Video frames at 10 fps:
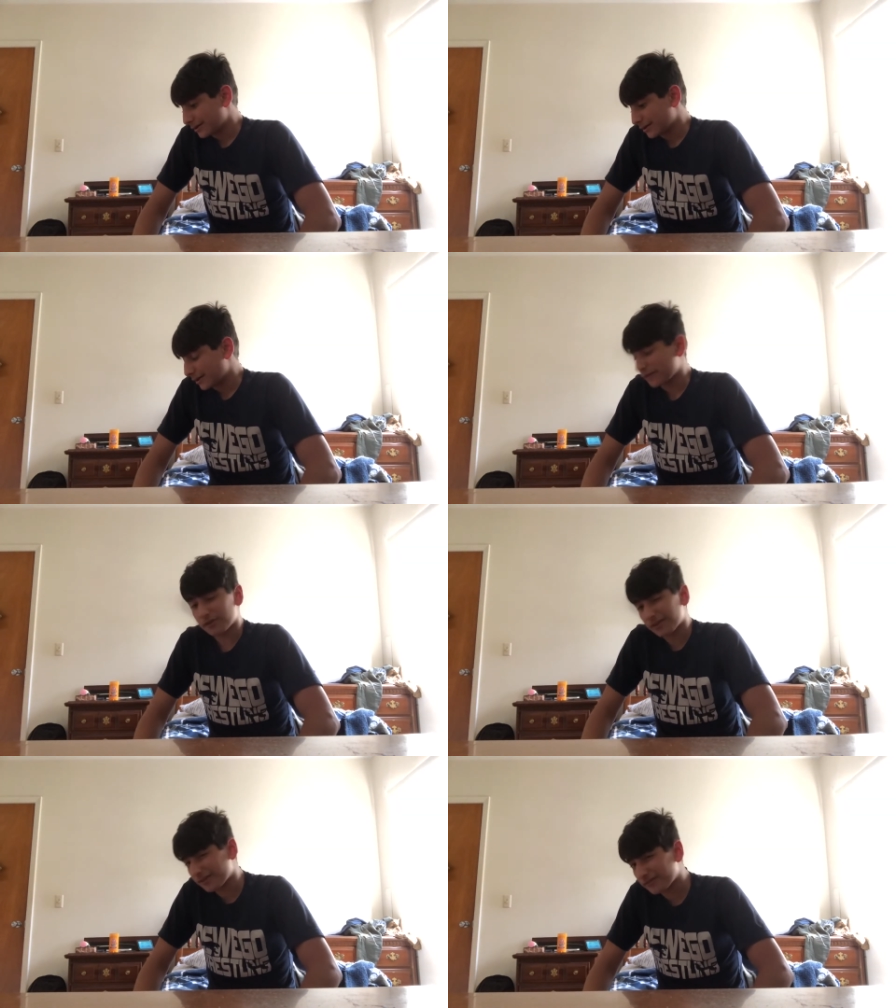If you're
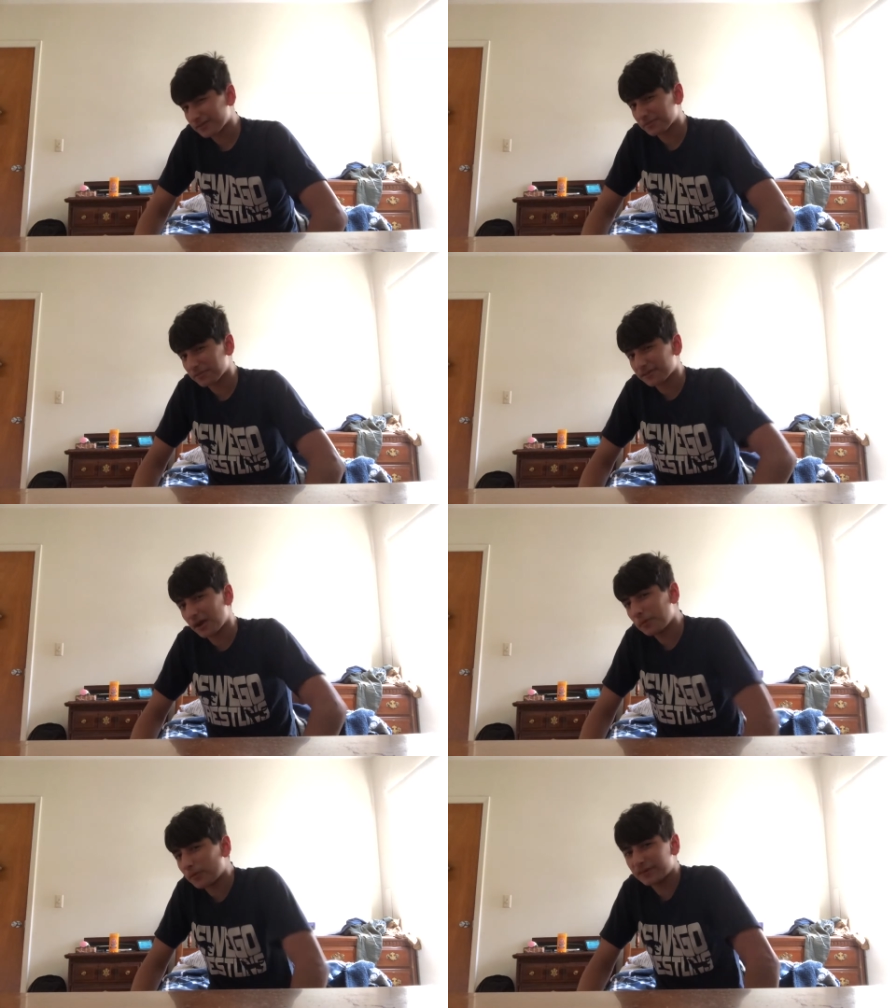looking for some style
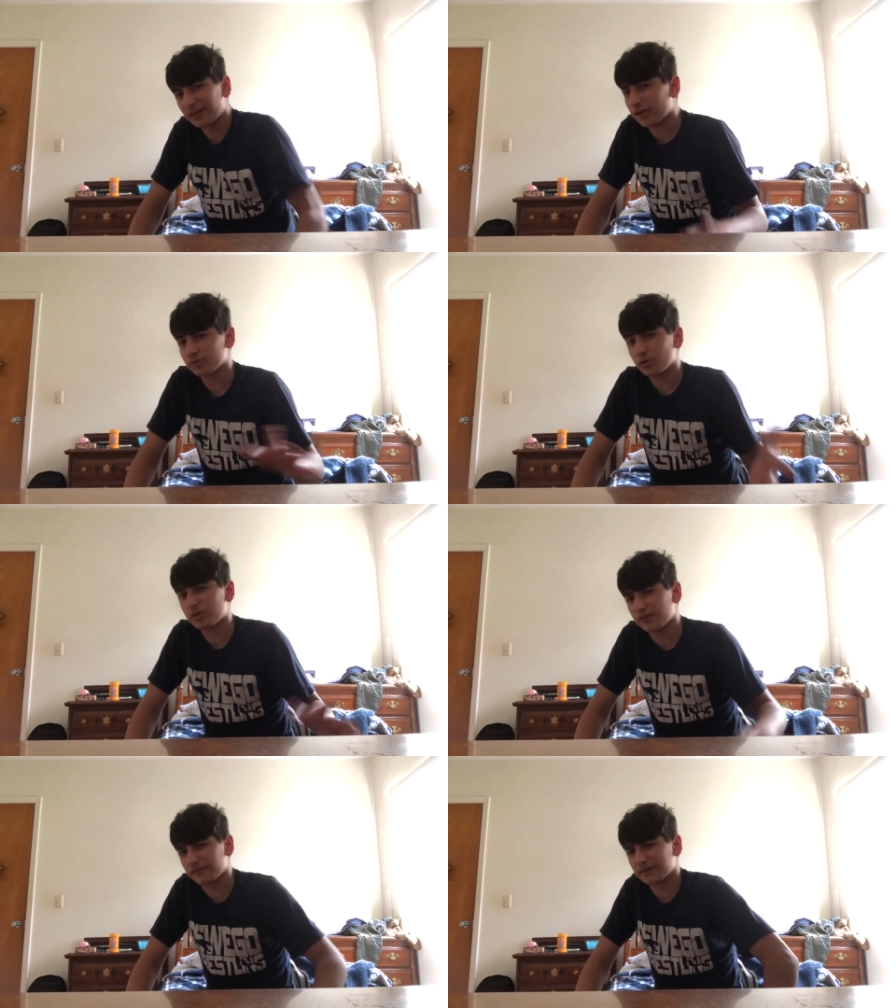points, I don't know, you
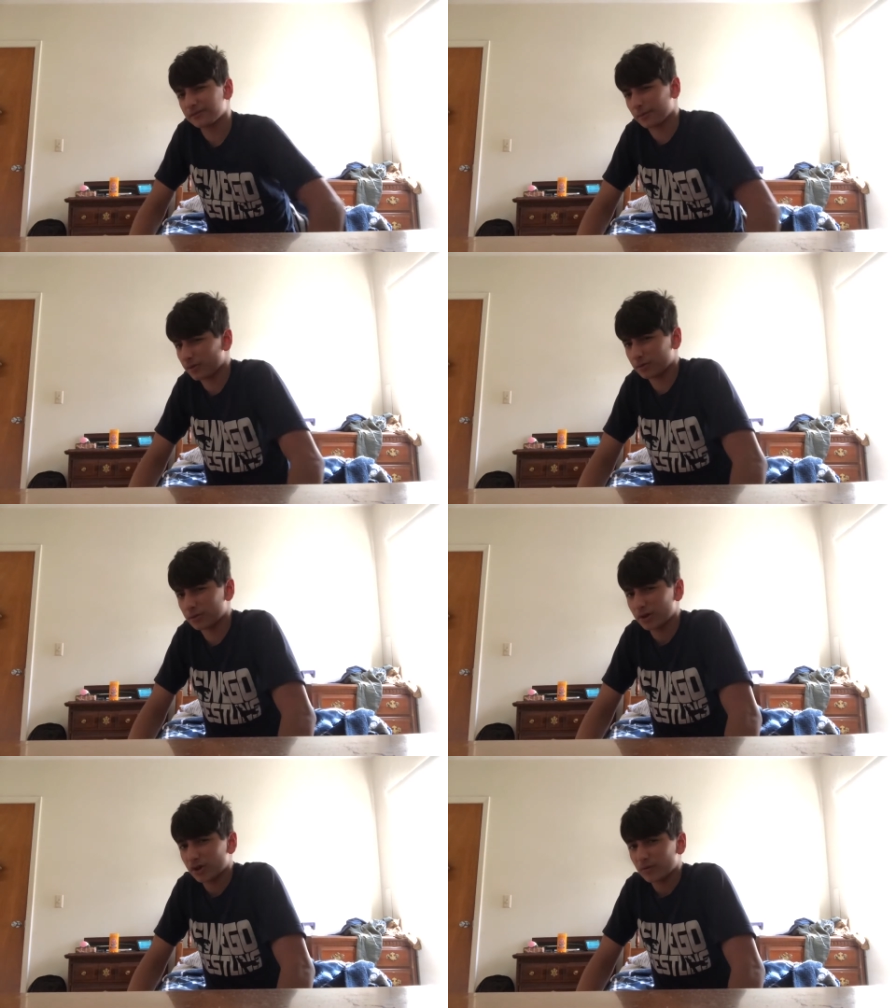can find some other
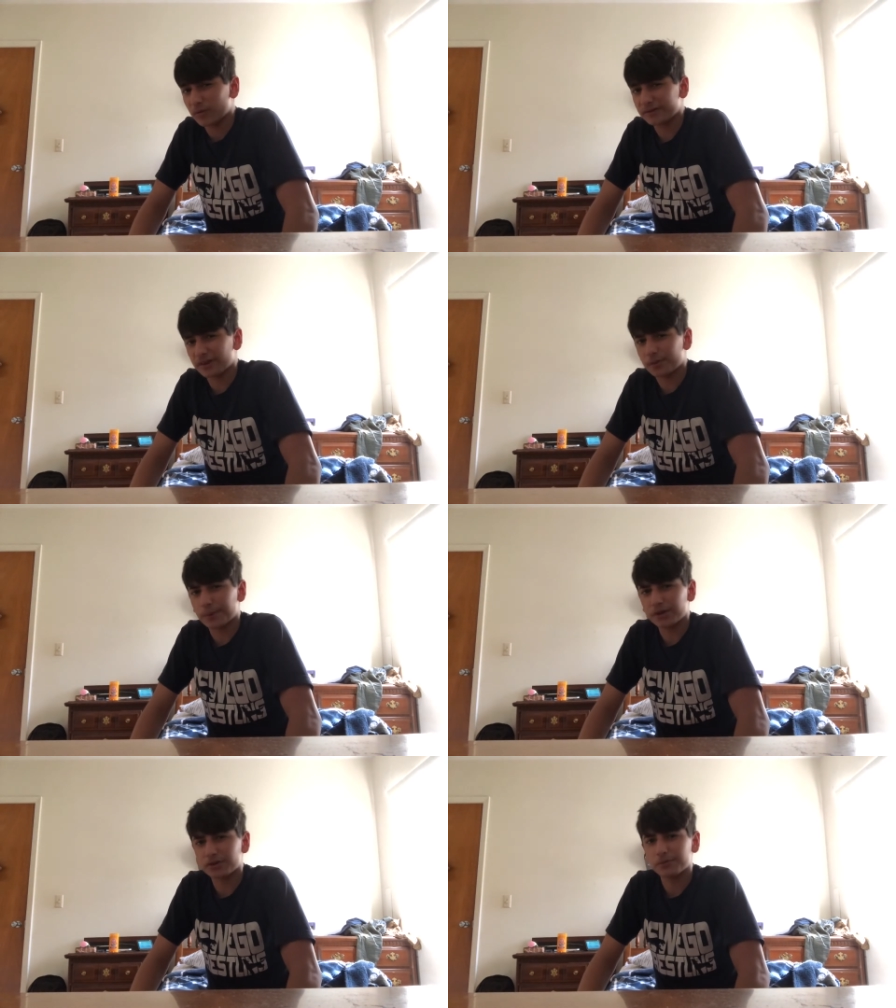ones that are
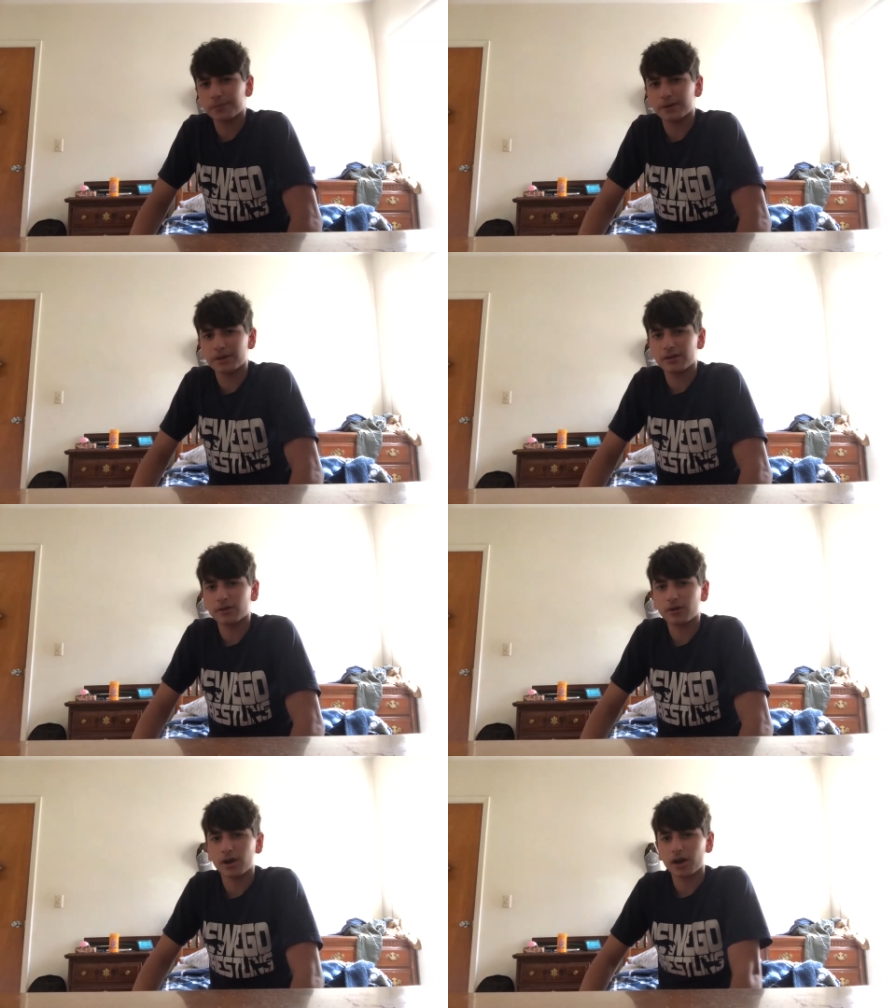better, but
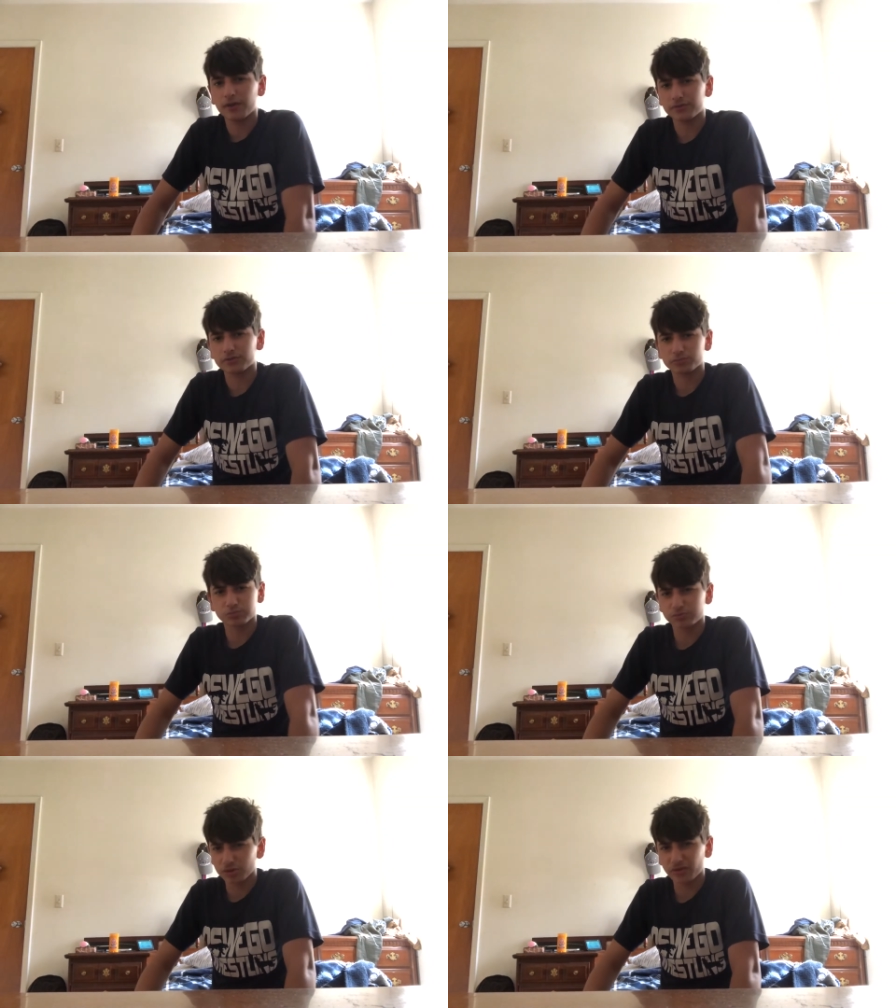if you're
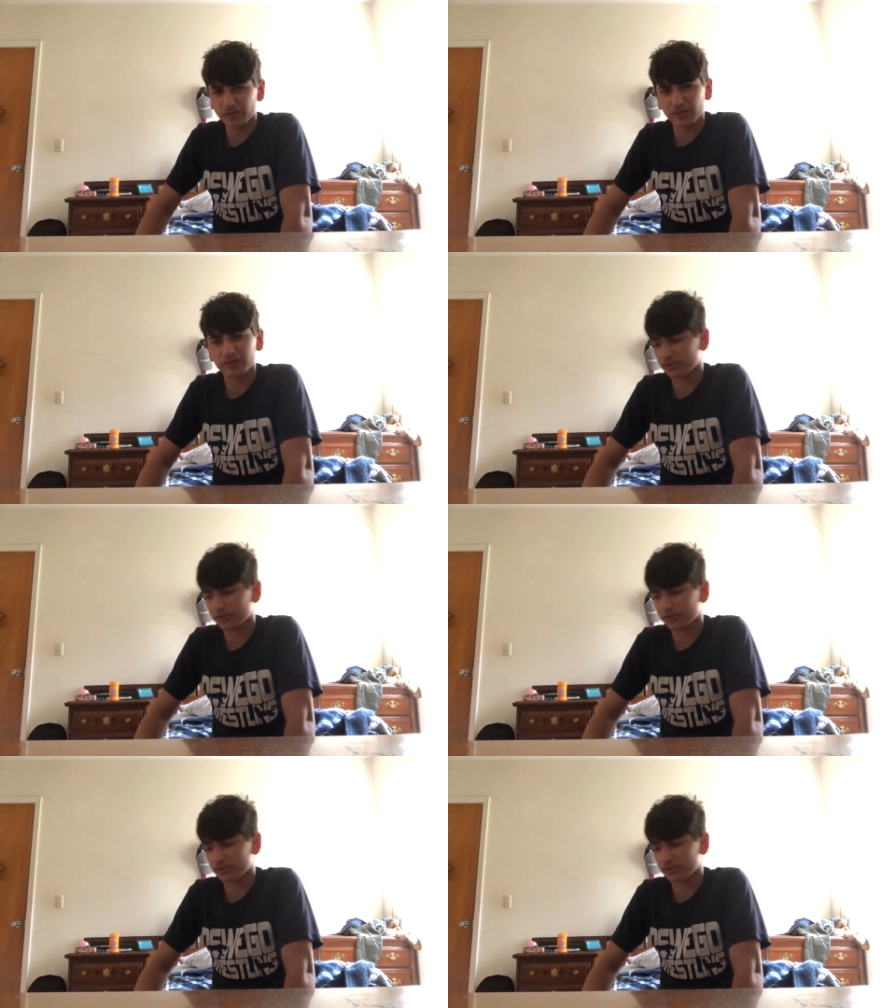using these